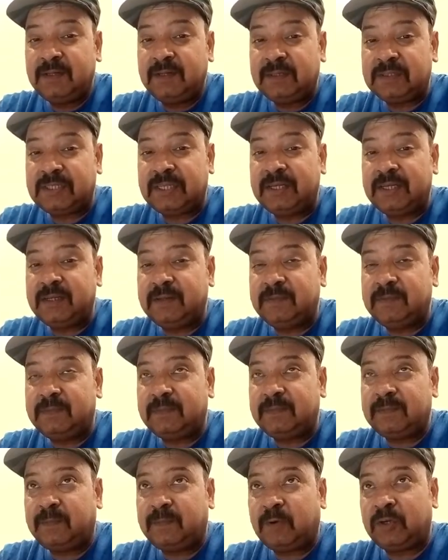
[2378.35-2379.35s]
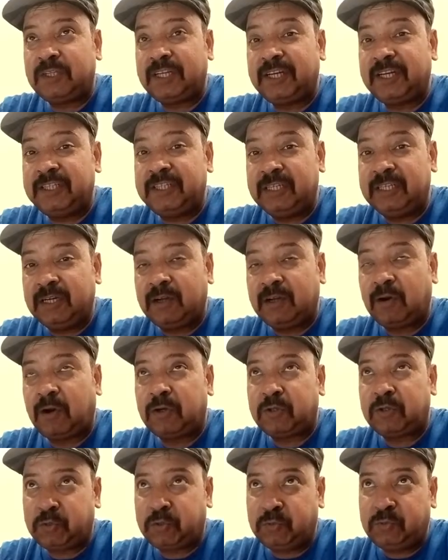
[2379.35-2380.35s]
say more than a year or
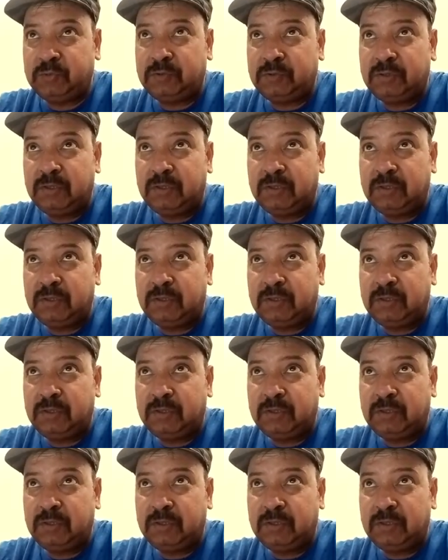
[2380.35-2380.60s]
two.